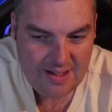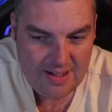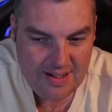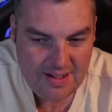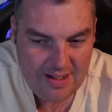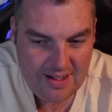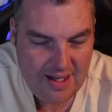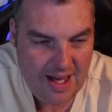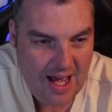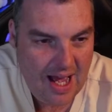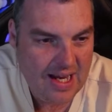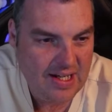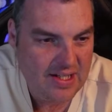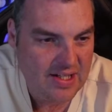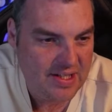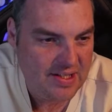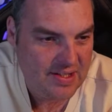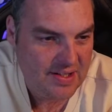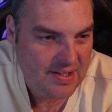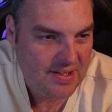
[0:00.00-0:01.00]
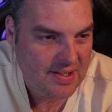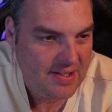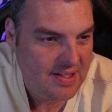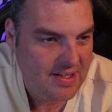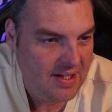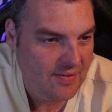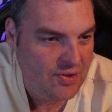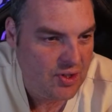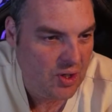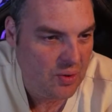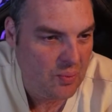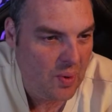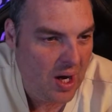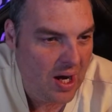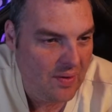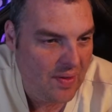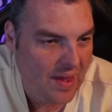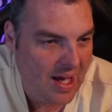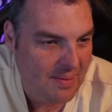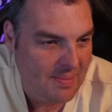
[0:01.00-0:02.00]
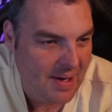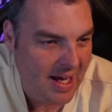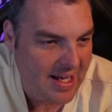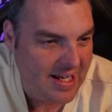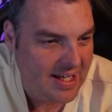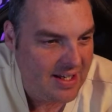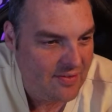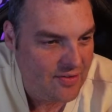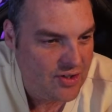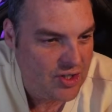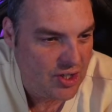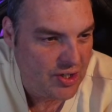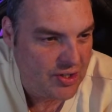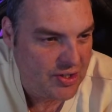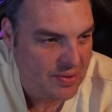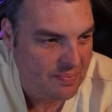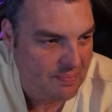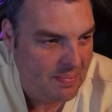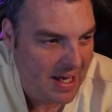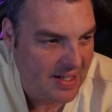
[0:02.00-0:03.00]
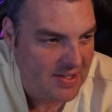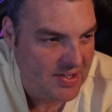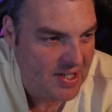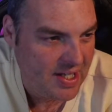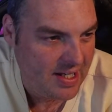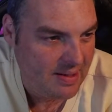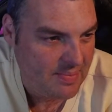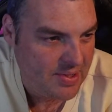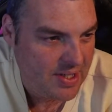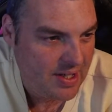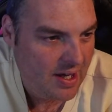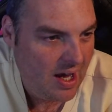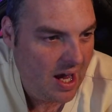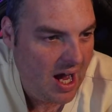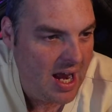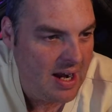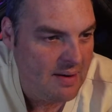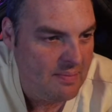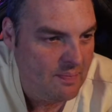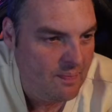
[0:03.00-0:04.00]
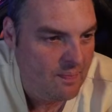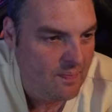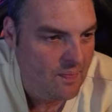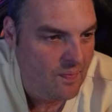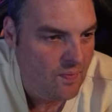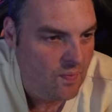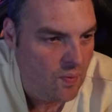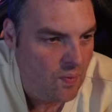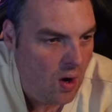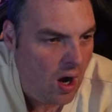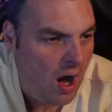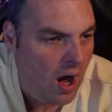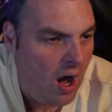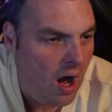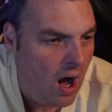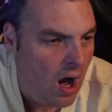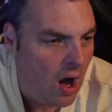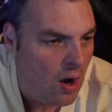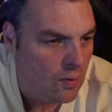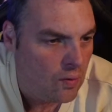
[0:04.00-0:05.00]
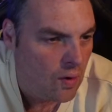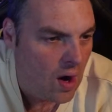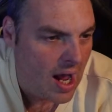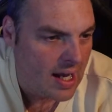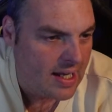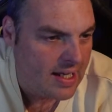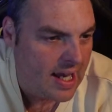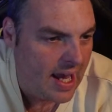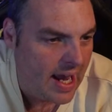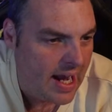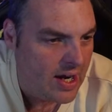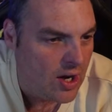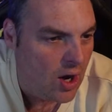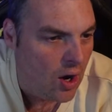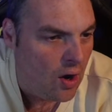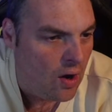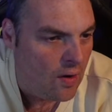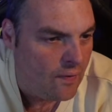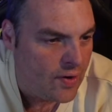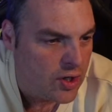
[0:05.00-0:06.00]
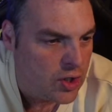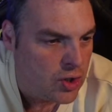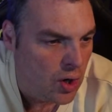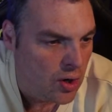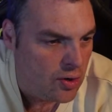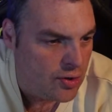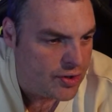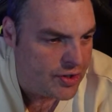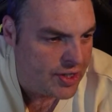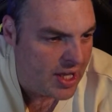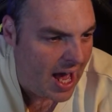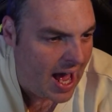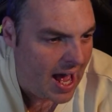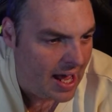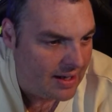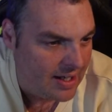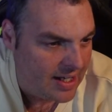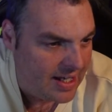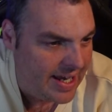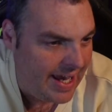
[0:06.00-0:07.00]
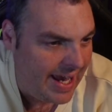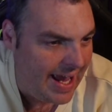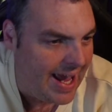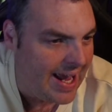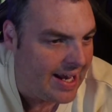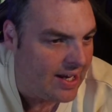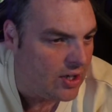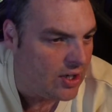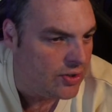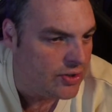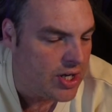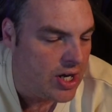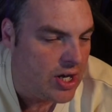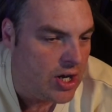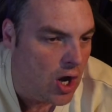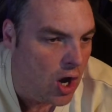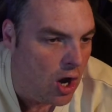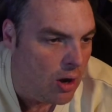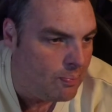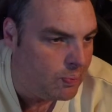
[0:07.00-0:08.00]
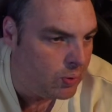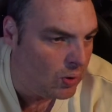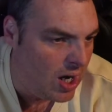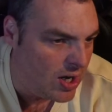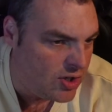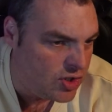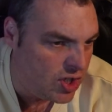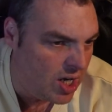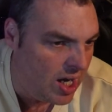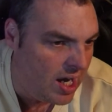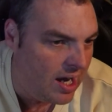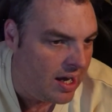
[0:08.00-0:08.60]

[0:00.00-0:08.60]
Aiden, you've done well there, mate. You've chosen bad teams. And, oh, Rankin overcooks the kick under no pressure.